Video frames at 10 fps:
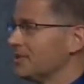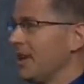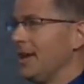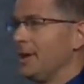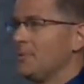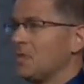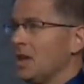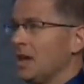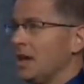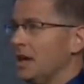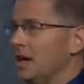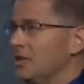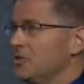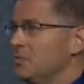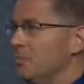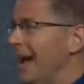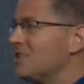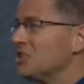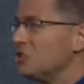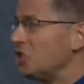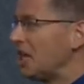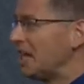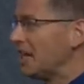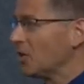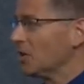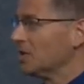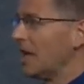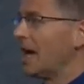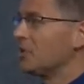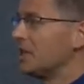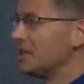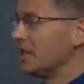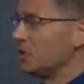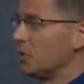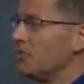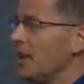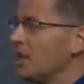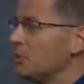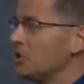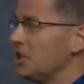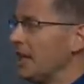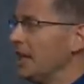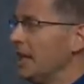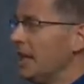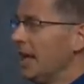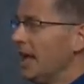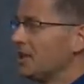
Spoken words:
as, say, a magic genie or a lottery ticket or a vending machine.